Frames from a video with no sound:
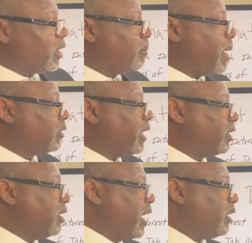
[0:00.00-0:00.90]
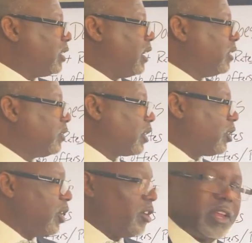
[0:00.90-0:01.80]
about that. The next thing is
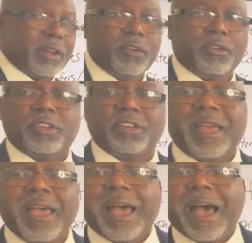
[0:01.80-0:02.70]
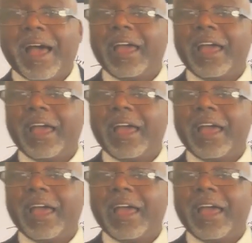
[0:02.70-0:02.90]
security clearances. I